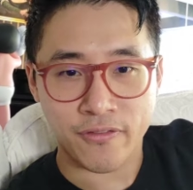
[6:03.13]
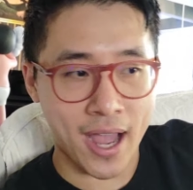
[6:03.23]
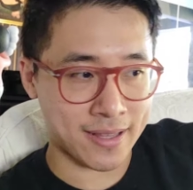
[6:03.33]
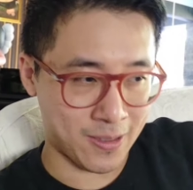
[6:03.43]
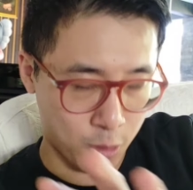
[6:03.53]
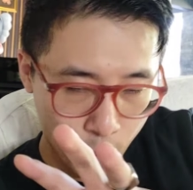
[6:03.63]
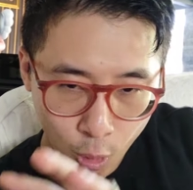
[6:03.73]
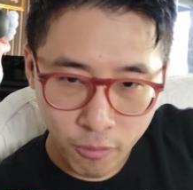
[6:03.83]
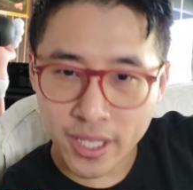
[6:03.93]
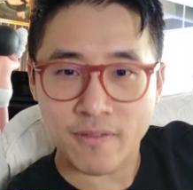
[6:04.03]
the fact that
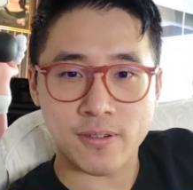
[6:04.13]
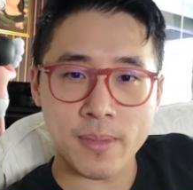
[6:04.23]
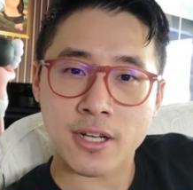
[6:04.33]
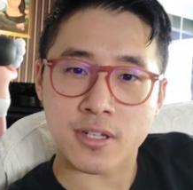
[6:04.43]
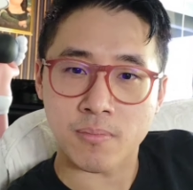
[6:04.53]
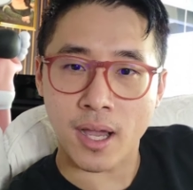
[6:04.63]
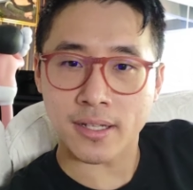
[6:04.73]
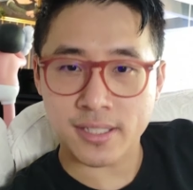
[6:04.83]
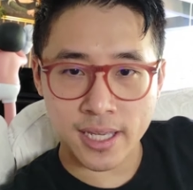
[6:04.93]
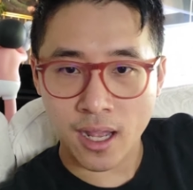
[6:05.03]
all the information
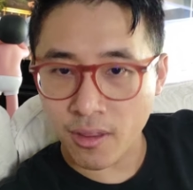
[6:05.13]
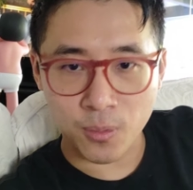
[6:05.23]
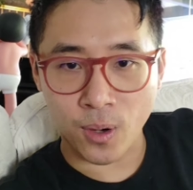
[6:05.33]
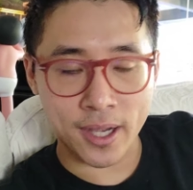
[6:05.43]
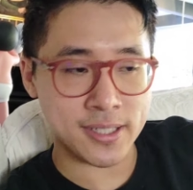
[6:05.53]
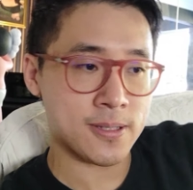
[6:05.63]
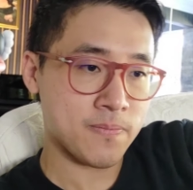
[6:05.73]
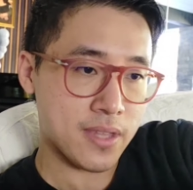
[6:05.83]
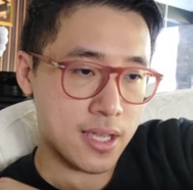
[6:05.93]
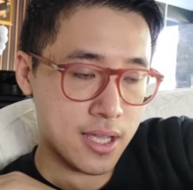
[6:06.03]
might say otherwise,
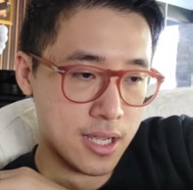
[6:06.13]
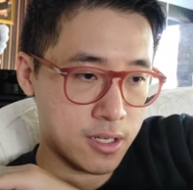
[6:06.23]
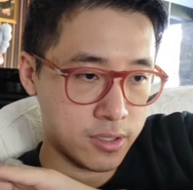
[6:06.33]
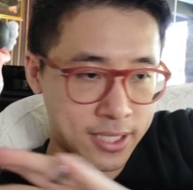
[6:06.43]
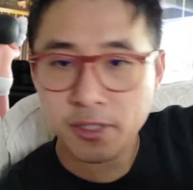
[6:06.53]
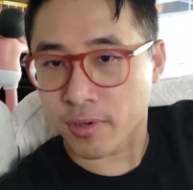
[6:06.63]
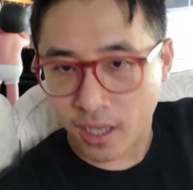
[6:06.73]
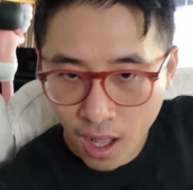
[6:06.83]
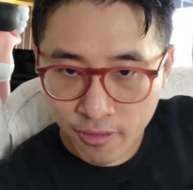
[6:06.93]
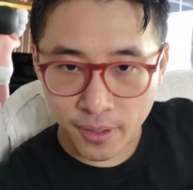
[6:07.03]

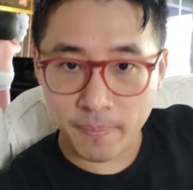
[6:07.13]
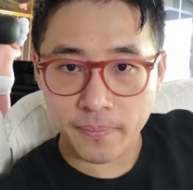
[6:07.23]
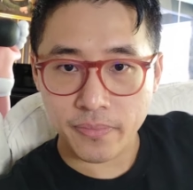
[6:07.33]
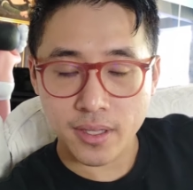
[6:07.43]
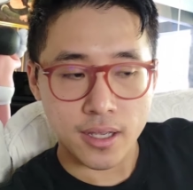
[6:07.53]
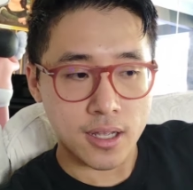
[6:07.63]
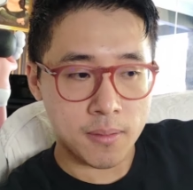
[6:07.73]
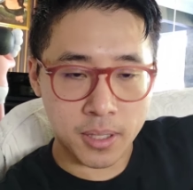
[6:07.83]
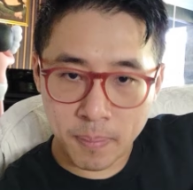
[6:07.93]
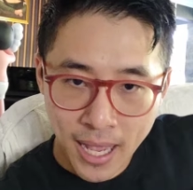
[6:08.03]
disregard them,
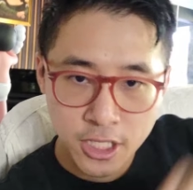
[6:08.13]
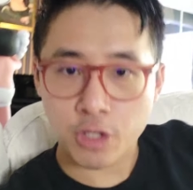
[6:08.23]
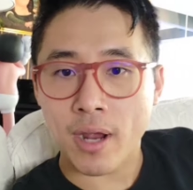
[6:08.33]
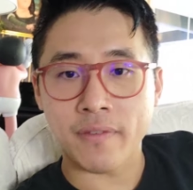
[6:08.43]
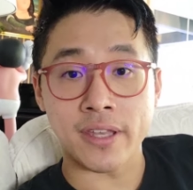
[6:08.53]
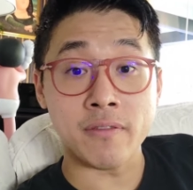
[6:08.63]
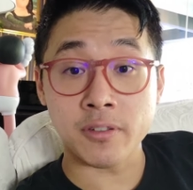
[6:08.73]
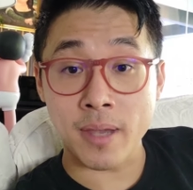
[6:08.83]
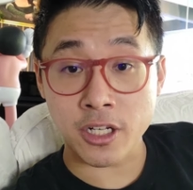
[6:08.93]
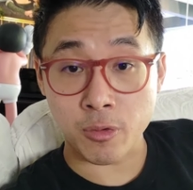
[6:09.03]
perpetuate the
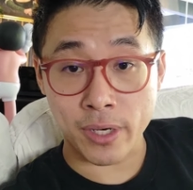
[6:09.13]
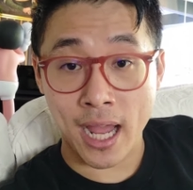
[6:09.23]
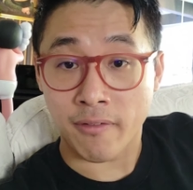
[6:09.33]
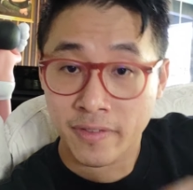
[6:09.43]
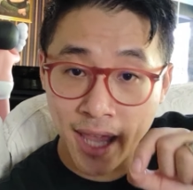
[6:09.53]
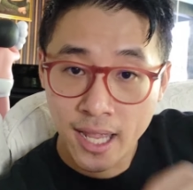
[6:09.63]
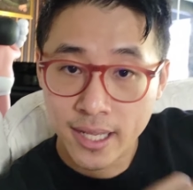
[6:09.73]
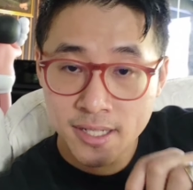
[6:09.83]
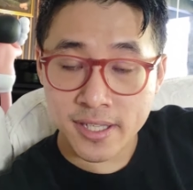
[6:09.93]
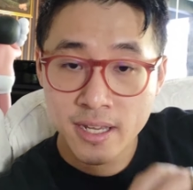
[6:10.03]
information we have. And
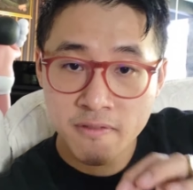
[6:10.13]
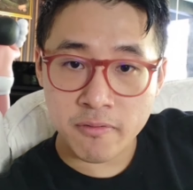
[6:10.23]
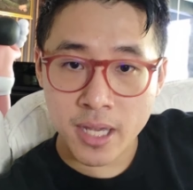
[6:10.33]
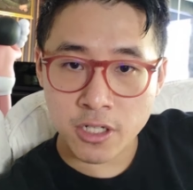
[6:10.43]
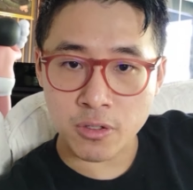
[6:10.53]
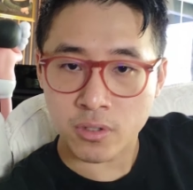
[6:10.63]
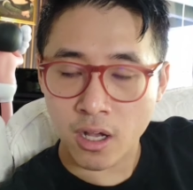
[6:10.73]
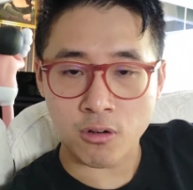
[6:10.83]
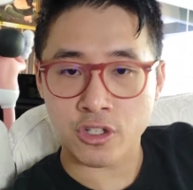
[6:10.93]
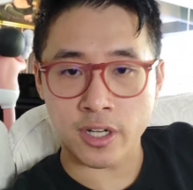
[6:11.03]
that is the informational
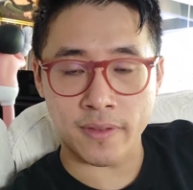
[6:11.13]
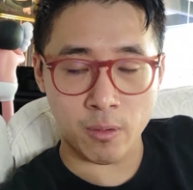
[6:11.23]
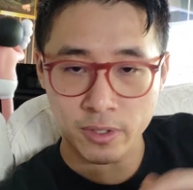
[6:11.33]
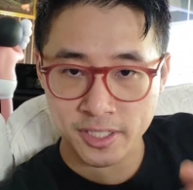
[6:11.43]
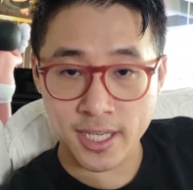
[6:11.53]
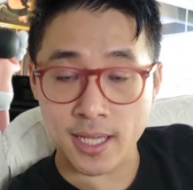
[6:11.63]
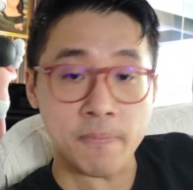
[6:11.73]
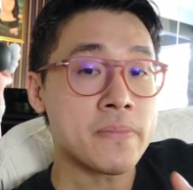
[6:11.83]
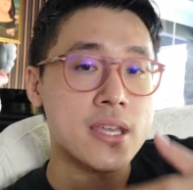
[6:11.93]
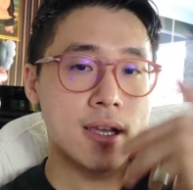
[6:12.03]
culture that we're
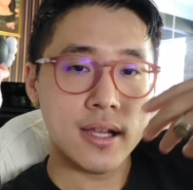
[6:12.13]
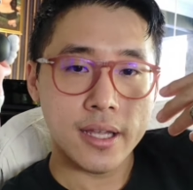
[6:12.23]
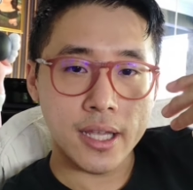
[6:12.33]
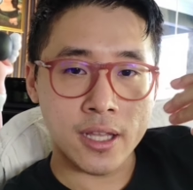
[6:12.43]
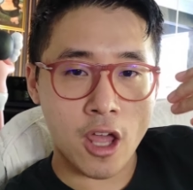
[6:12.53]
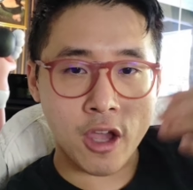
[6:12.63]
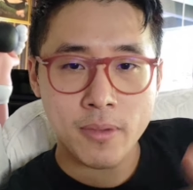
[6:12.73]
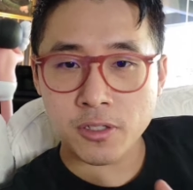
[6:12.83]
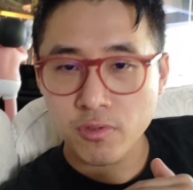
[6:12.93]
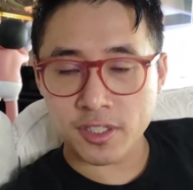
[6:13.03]
seeing. It
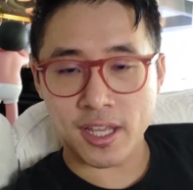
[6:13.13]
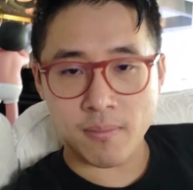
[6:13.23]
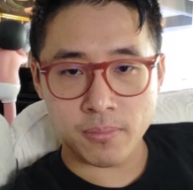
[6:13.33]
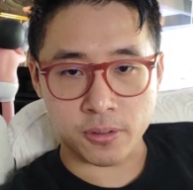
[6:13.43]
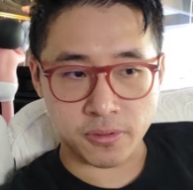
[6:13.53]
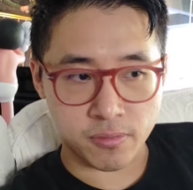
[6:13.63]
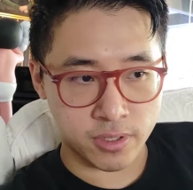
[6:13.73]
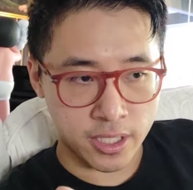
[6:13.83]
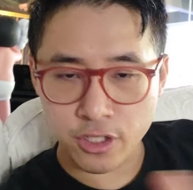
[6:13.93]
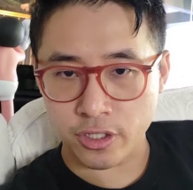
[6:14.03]
almost resembles
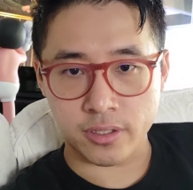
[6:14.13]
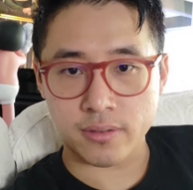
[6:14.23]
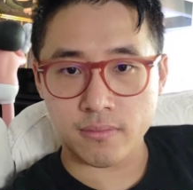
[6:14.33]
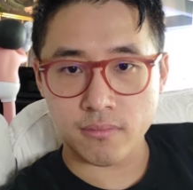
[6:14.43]
religion